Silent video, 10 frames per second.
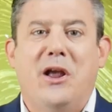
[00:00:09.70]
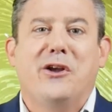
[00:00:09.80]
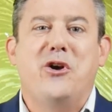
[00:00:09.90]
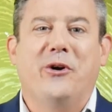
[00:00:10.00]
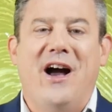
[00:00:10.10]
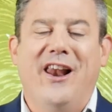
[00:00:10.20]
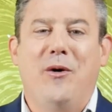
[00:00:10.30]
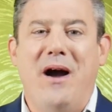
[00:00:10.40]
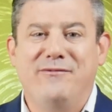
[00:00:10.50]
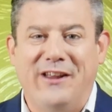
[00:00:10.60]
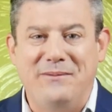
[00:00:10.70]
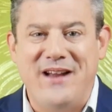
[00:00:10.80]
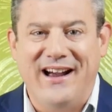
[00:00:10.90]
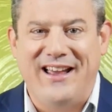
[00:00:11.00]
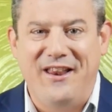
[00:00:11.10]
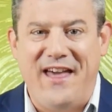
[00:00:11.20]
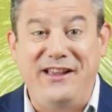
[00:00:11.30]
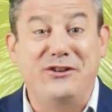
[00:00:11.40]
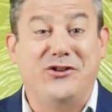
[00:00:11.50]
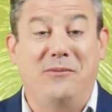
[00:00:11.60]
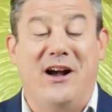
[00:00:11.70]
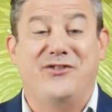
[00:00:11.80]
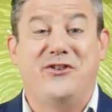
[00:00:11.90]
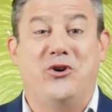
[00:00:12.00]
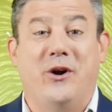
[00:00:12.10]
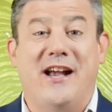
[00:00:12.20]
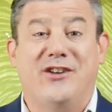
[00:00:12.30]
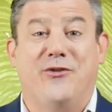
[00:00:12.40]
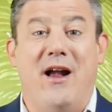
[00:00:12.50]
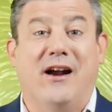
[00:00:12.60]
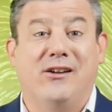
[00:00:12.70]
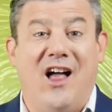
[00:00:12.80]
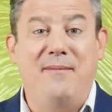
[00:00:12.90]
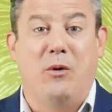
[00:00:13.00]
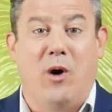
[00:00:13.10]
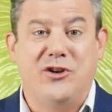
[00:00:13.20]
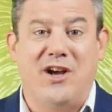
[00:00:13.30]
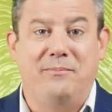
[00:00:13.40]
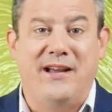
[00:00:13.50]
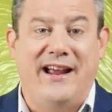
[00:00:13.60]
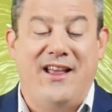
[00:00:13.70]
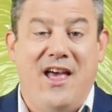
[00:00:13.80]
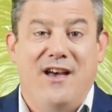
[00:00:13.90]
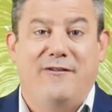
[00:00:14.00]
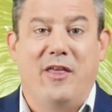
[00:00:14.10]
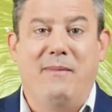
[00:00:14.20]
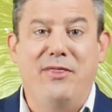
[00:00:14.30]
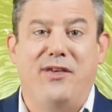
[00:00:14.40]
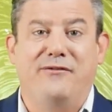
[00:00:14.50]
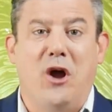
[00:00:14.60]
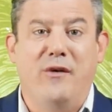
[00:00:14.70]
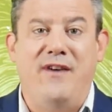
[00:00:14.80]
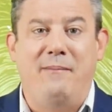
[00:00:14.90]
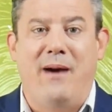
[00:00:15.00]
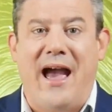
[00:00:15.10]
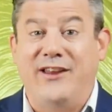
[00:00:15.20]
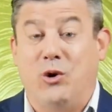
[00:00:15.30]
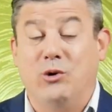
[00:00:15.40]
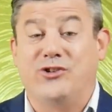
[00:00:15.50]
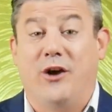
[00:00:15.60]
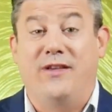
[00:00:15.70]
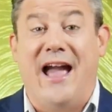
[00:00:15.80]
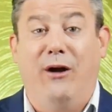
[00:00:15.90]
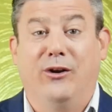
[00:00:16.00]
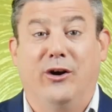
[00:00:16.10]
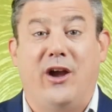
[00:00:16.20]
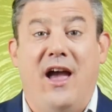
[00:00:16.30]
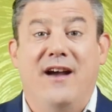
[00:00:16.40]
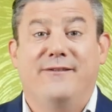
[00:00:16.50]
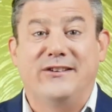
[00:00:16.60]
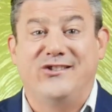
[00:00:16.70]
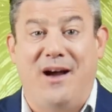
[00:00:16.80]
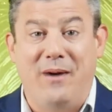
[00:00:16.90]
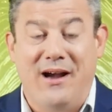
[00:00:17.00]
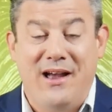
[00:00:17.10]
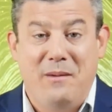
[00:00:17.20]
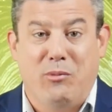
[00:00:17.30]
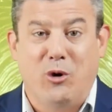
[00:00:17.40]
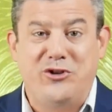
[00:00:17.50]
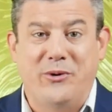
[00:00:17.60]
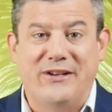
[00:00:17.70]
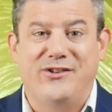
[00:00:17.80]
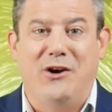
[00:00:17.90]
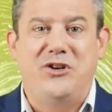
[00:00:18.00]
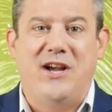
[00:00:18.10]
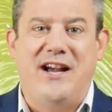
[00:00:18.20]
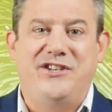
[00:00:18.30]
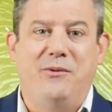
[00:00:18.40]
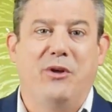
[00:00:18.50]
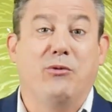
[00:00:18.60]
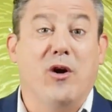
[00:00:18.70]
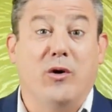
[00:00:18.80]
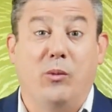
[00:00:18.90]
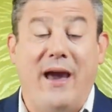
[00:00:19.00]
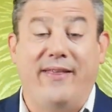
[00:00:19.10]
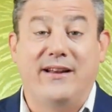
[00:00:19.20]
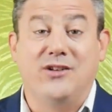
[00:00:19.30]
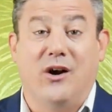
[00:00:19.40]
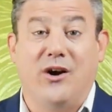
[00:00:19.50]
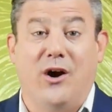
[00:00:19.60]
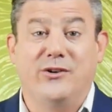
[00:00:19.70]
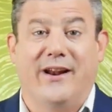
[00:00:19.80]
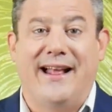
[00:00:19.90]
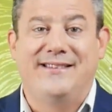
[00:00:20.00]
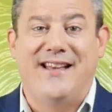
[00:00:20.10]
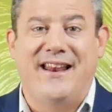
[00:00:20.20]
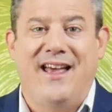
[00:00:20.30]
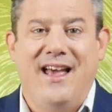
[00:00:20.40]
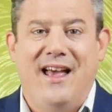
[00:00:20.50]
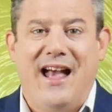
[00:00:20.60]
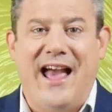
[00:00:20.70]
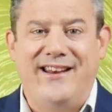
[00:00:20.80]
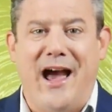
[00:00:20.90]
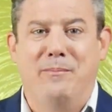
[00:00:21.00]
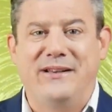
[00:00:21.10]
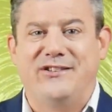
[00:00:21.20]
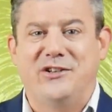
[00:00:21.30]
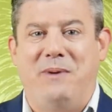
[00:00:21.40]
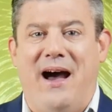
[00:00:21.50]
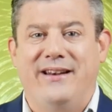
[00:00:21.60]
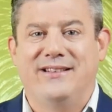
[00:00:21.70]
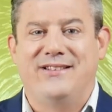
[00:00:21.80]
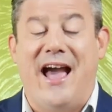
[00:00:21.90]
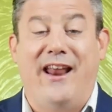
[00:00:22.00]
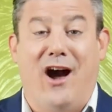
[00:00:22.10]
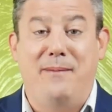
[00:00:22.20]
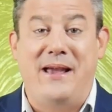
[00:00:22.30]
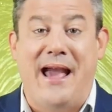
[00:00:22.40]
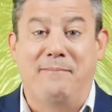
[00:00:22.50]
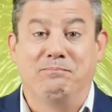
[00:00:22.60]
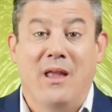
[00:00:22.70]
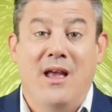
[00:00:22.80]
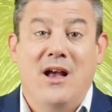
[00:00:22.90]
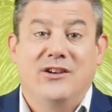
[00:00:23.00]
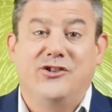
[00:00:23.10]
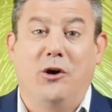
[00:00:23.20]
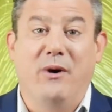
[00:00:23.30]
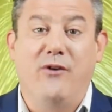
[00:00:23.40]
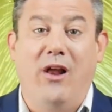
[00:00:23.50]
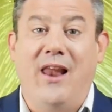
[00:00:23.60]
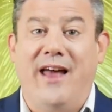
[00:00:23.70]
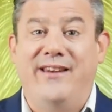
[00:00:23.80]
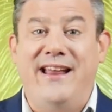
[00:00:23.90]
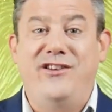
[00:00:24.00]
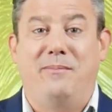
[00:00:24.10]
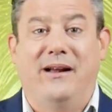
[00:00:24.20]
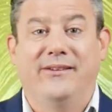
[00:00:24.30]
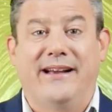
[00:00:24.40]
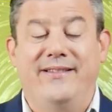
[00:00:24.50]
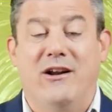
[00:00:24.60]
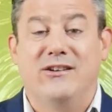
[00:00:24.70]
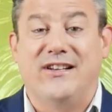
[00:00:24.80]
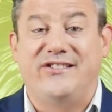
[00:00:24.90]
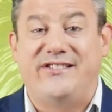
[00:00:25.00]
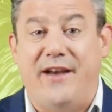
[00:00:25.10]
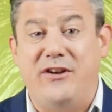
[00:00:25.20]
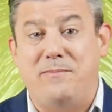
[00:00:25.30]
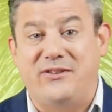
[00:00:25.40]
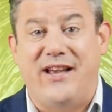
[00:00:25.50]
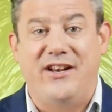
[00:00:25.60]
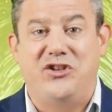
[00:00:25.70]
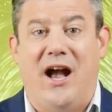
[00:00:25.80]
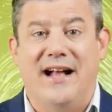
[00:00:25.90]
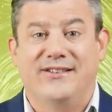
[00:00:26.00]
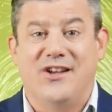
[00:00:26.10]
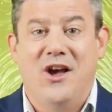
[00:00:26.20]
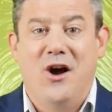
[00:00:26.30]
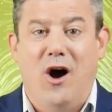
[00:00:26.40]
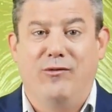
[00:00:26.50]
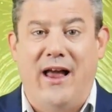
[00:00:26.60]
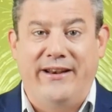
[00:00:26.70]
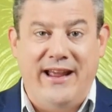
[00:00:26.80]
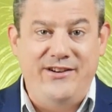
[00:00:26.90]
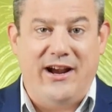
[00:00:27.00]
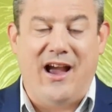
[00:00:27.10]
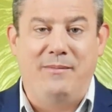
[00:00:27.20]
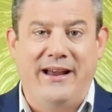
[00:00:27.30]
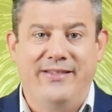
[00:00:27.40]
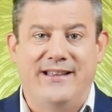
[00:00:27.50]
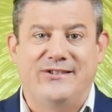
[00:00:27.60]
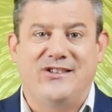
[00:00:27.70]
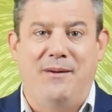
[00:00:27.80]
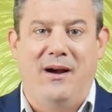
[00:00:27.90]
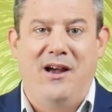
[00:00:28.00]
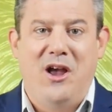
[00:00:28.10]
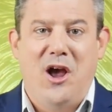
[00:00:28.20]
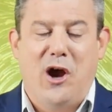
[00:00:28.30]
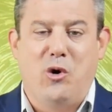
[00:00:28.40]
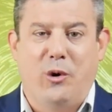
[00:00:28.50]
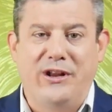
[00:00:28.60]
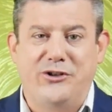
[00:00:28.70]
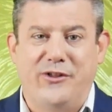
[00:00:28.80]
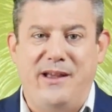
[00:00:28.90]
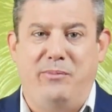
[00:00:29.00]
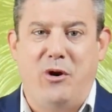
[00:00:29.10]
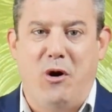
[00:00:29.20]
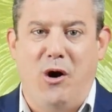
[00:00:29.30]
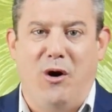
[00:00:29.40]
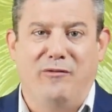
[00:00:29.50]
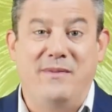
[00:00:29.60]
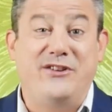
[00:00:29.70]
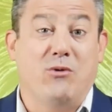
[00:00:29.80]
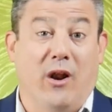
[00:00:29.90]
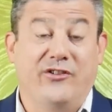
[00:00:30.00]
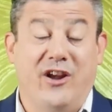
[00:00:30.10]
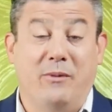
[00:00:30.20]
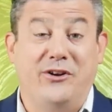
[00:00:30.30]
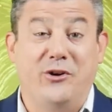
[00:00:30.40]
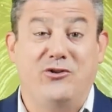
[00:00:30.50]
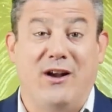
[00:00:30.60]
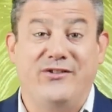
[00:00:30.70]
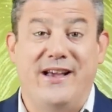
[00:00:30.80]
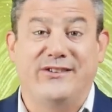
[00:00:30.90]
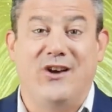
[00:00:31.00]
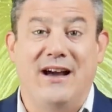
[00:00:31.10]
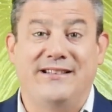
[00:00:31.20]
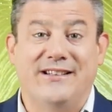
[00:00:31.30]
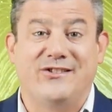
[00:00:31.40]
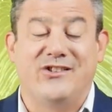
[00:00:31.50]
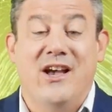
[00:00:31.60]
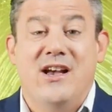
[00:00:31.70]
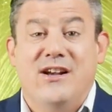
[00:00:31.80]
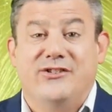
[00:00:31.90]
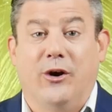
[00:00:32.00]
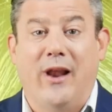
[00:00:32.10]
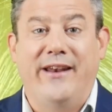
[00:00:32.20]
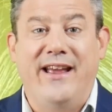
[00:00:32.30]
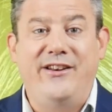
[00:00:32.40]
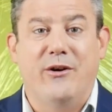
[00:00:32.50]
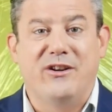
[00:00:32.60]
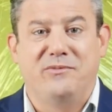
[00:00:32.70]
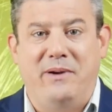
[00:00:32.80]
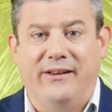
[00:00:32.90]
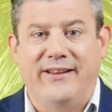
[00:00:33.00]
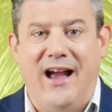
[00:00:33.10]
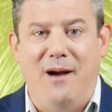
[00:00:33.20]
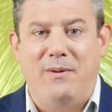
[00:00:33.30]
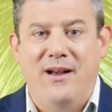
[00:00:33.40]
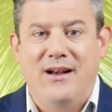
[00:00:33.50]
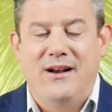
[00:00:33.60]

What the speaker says: Kia ora, hello, I'm Philip Duncan. Thank you so much for joining us for our Climate Watch update for the month of November and also the outlook for summer, brought to you in association with ruralweather.co.nz and our business partners at IBM. So we've got La Nina building. There is a 70% chance of La Nina coming in this summer, according to the Bureau of Meteorology, and we do trust their scientists. So La Nina is building up.